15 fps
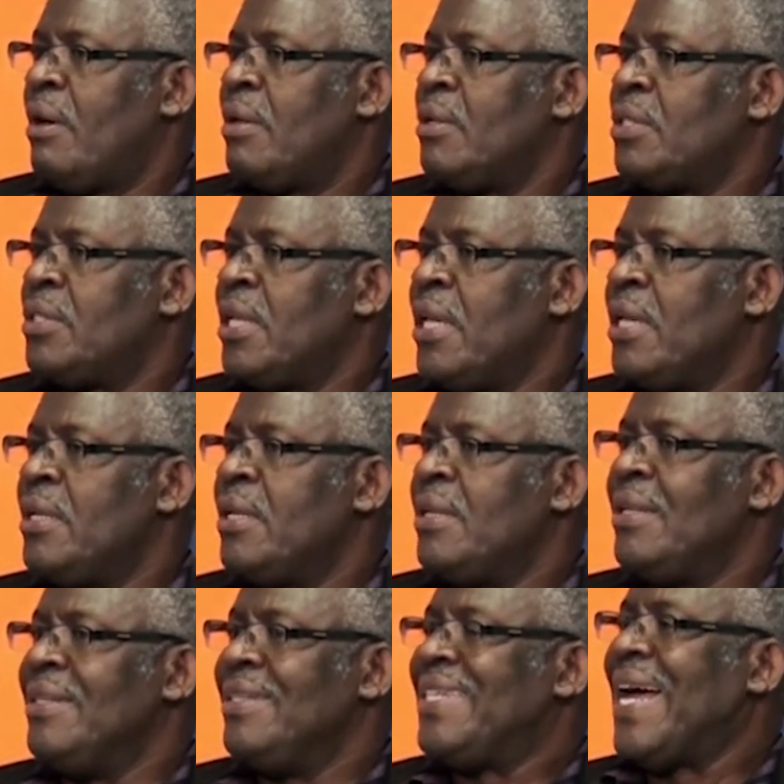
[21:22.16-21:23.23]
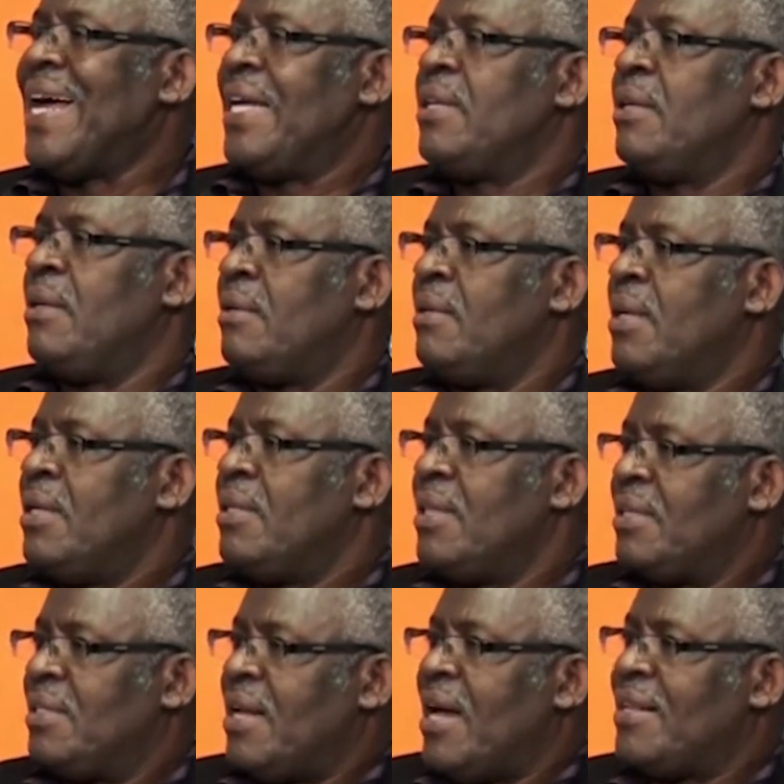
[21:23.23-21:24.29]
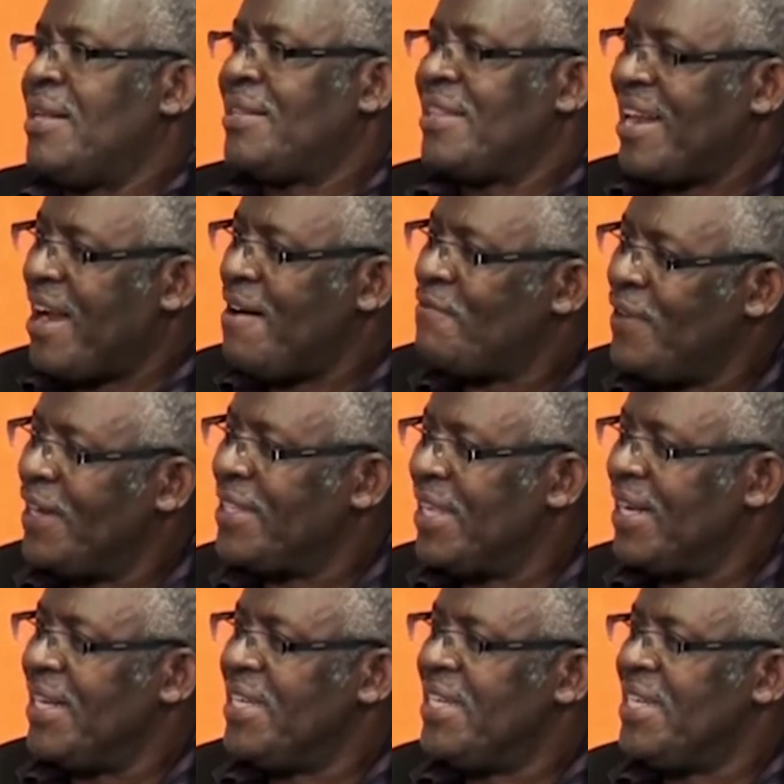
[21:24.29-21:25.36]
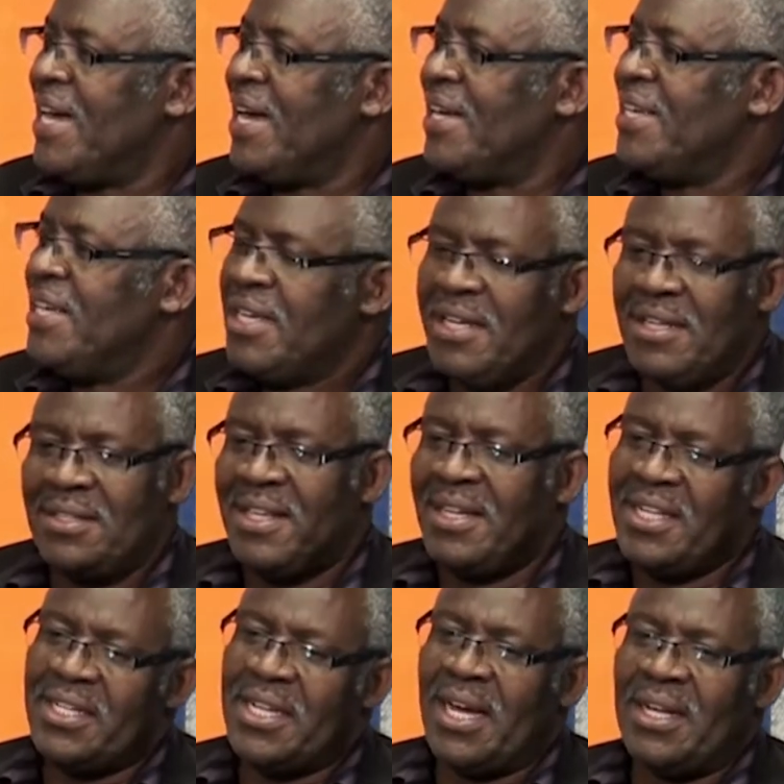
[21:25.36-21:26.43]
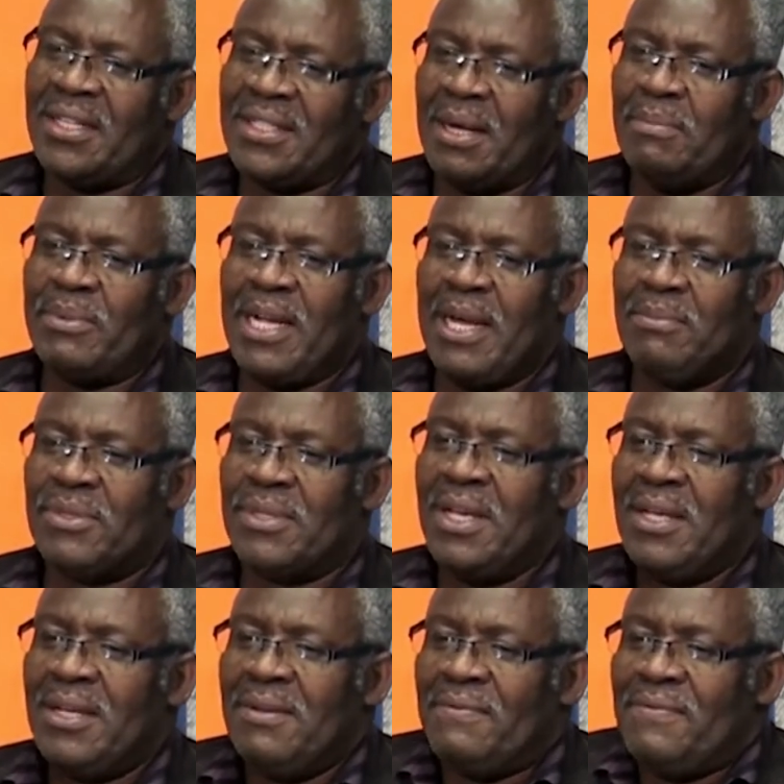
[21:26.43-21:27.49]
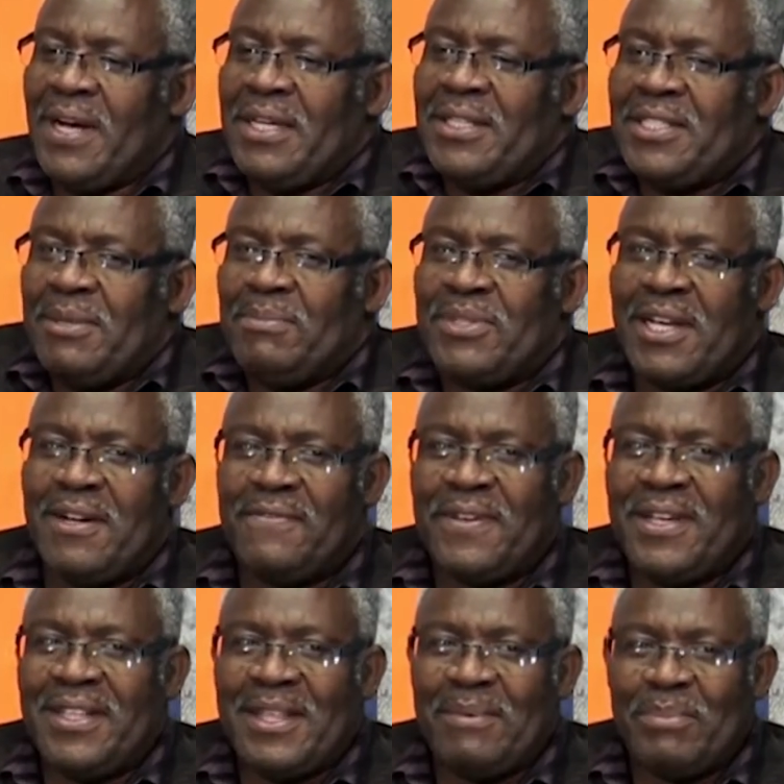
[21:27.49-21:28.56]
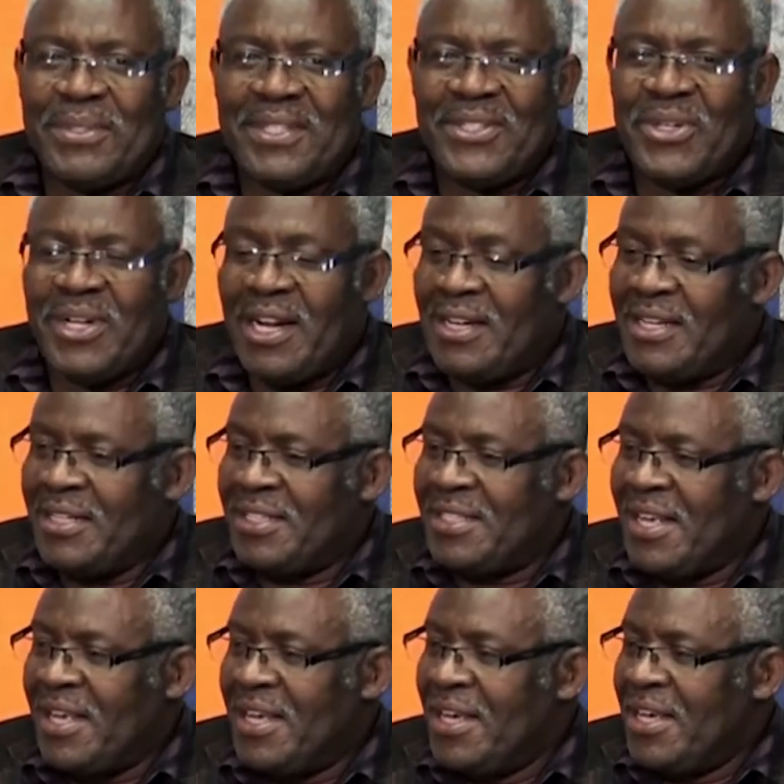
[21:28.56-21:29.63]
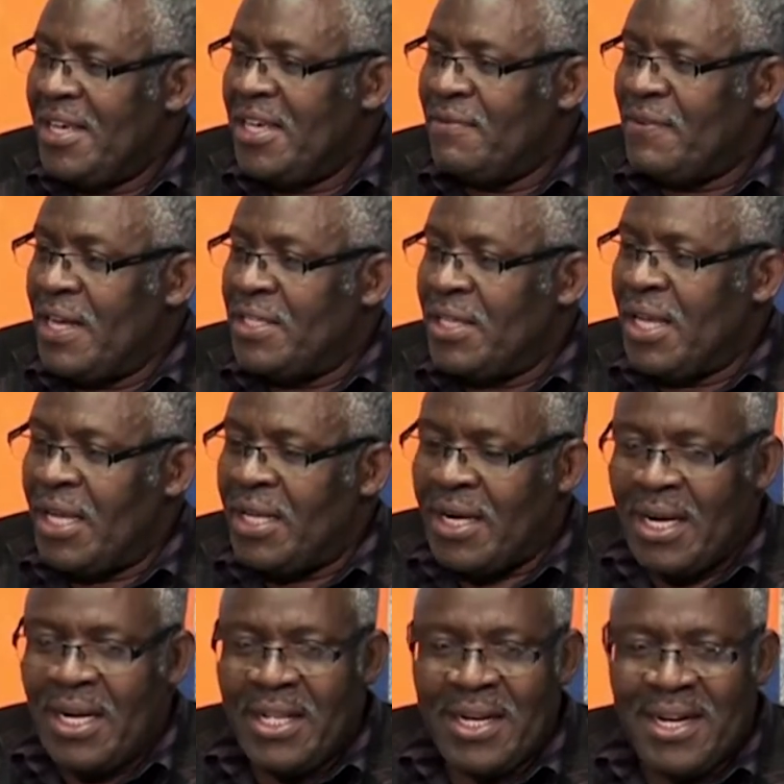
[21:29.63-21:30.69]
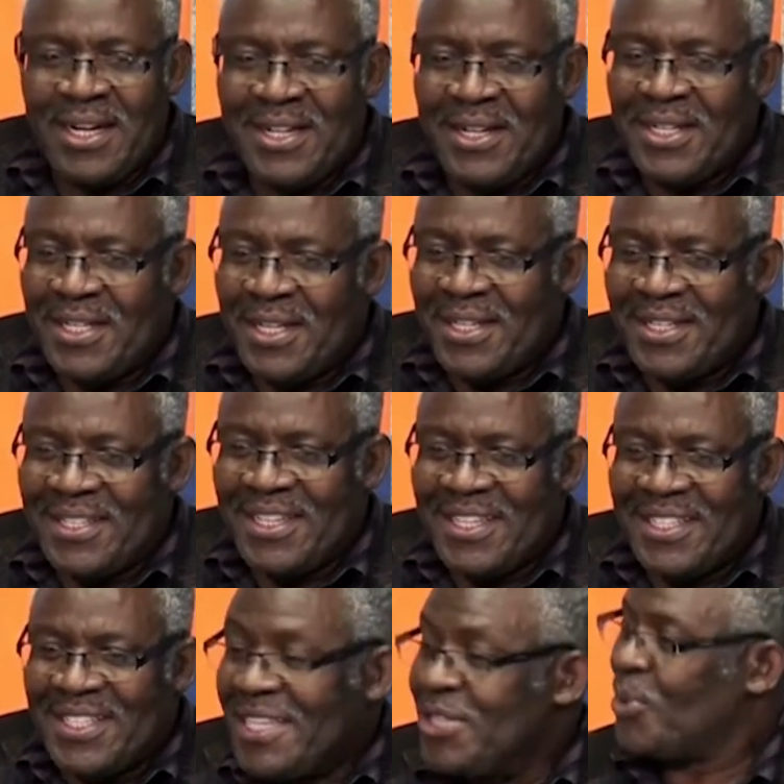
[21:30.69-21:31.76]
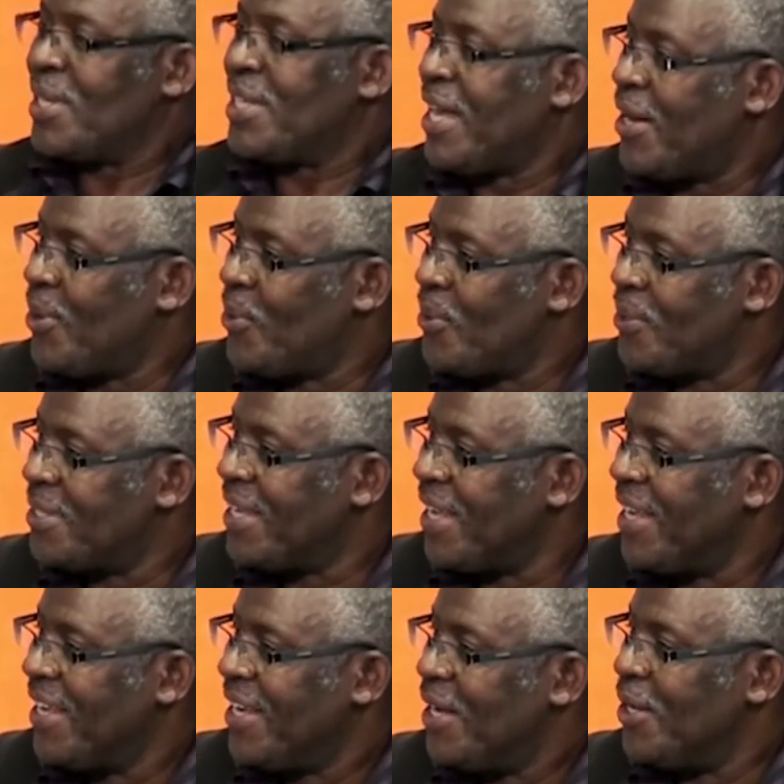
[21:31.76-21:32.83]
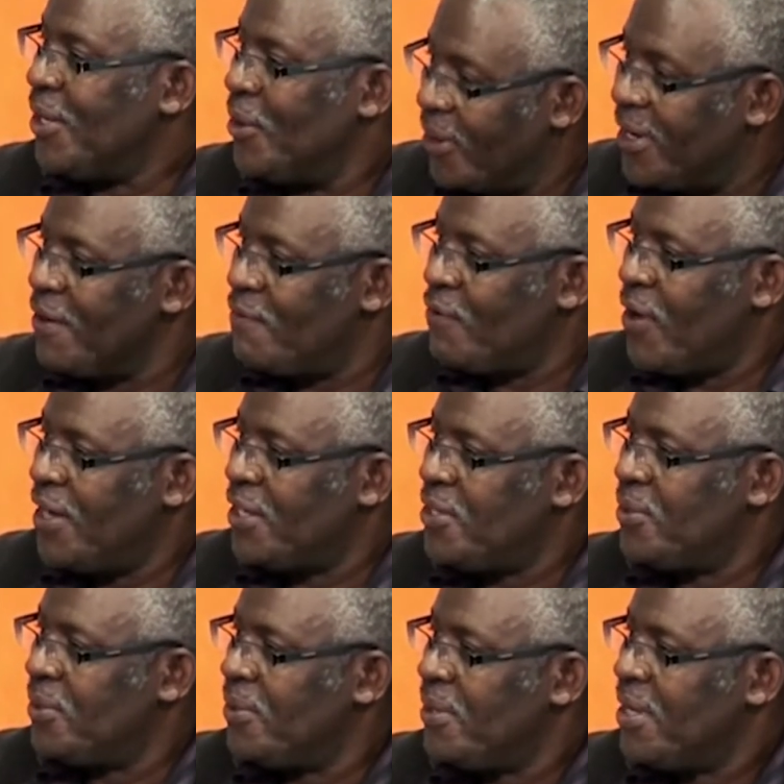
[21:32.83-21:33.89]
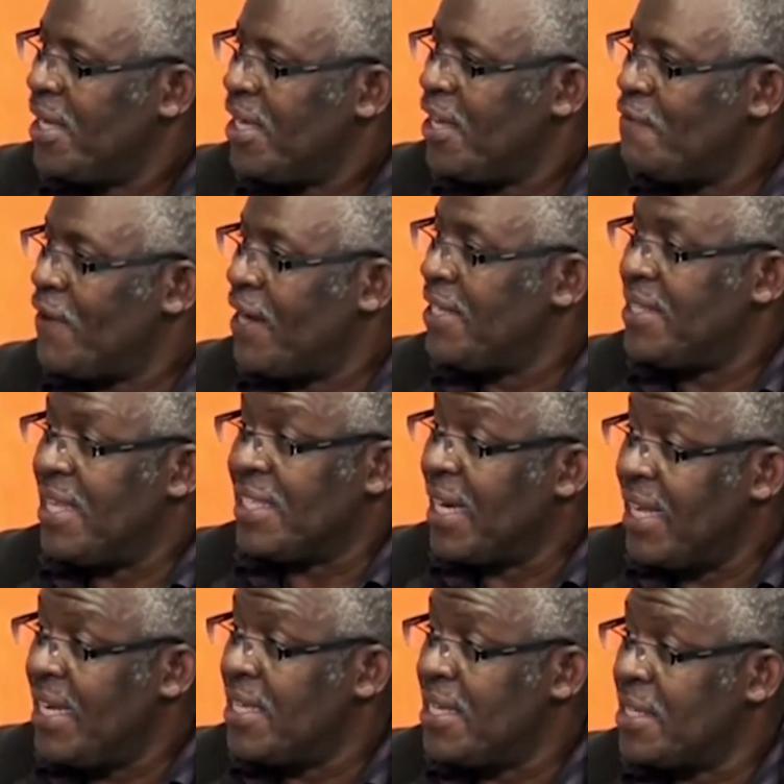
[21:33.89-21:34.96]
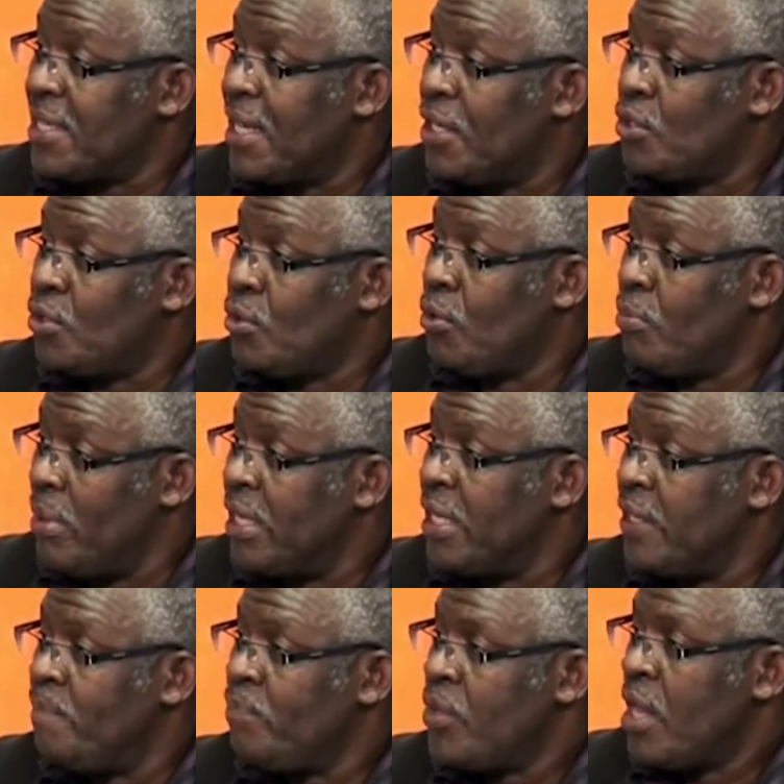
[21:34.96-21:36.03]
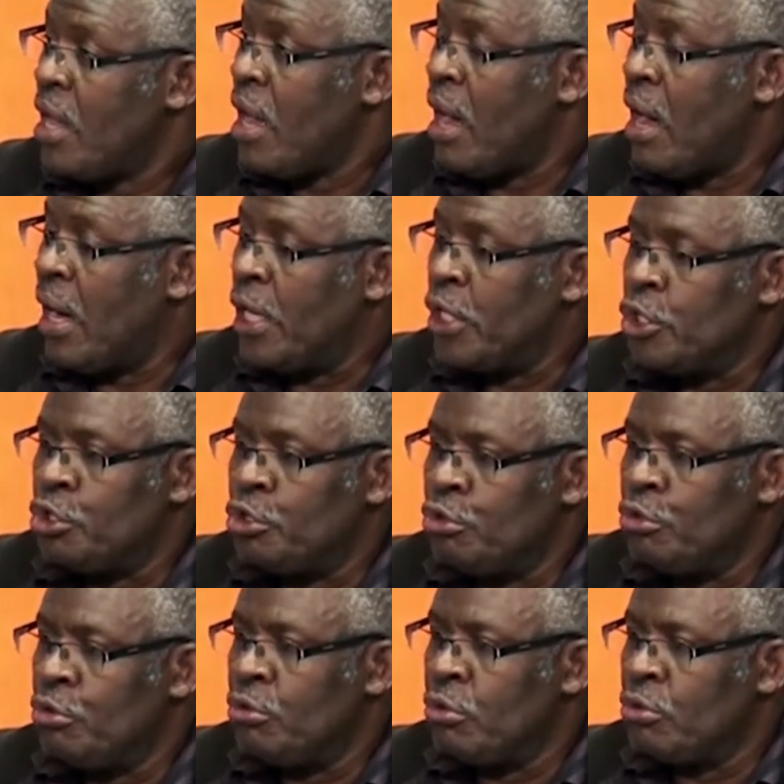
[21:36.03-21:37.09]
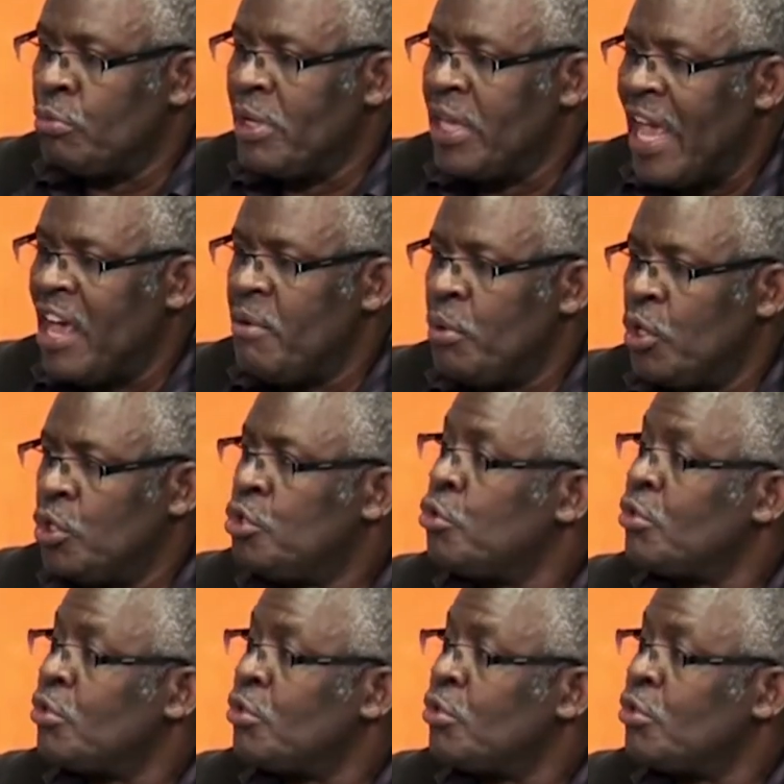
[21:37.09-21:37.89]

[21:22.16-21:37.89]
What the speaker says: say internal, that affect the leader. The leader sometimes finds himself in the position and he finds really, is this what I was looking forward to? He finds the challenges are too many to be able to